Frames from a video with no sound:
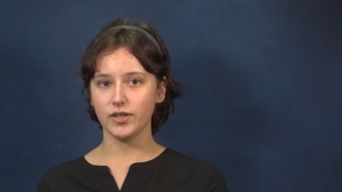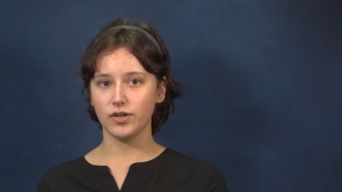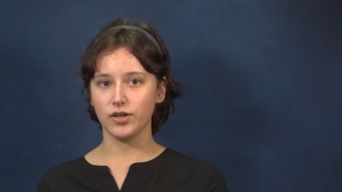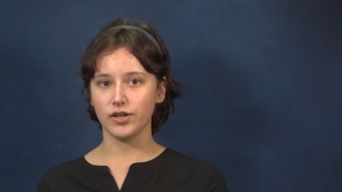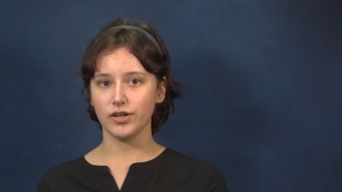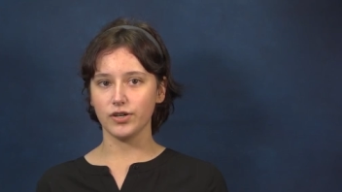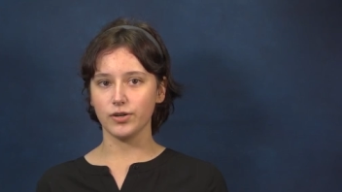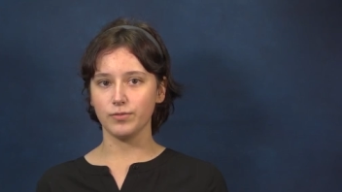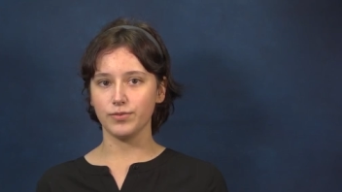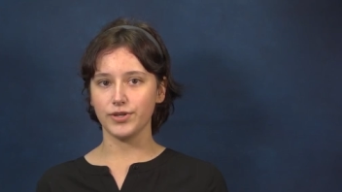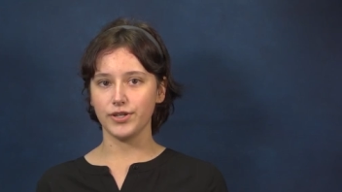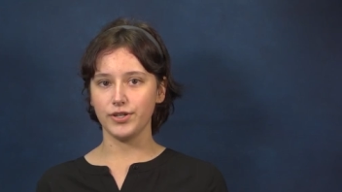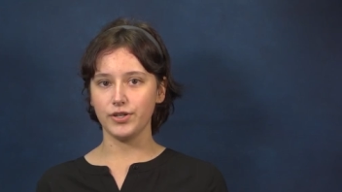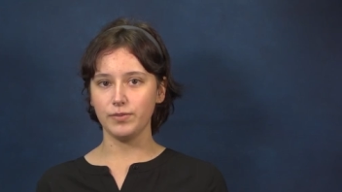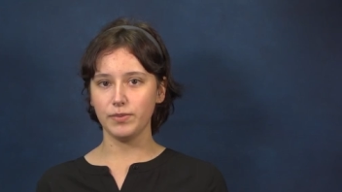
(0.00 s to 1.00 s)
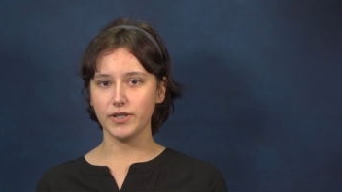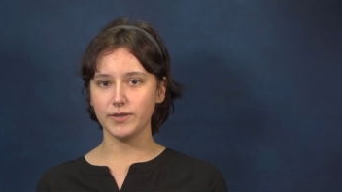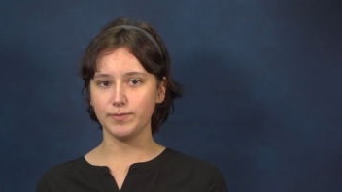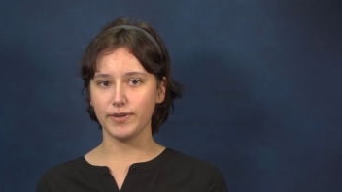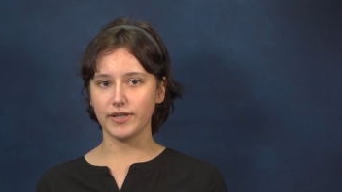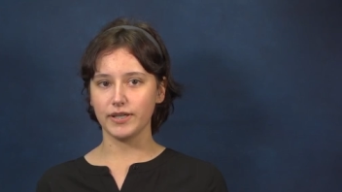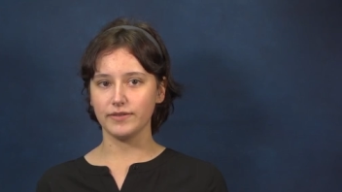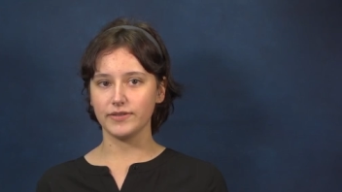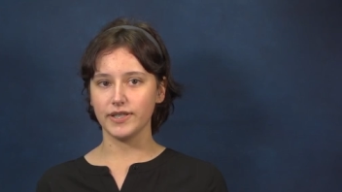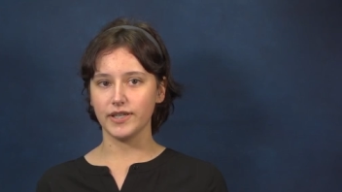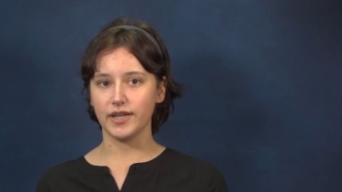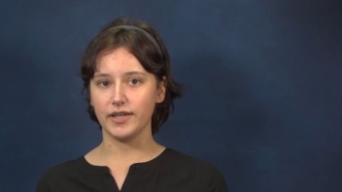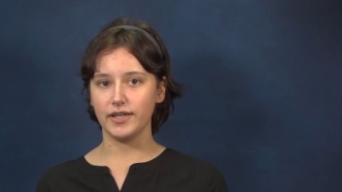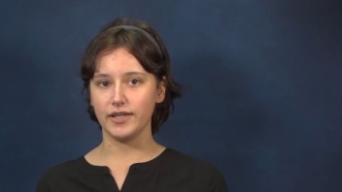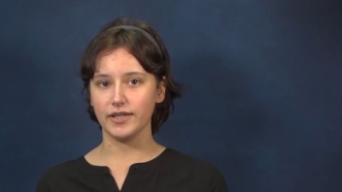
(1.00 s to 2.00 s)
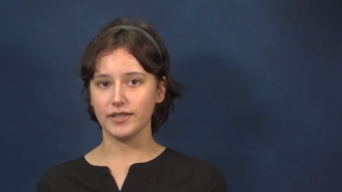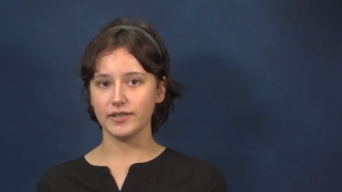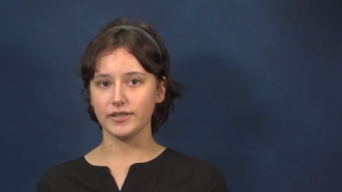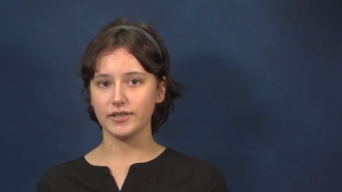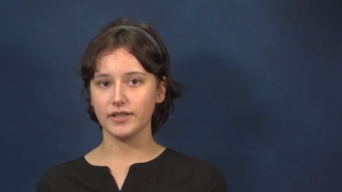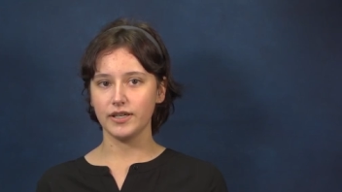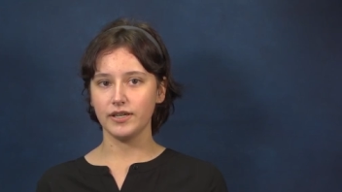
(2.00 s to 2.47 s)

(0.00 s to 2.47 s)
are or bring new perspectives and ideas.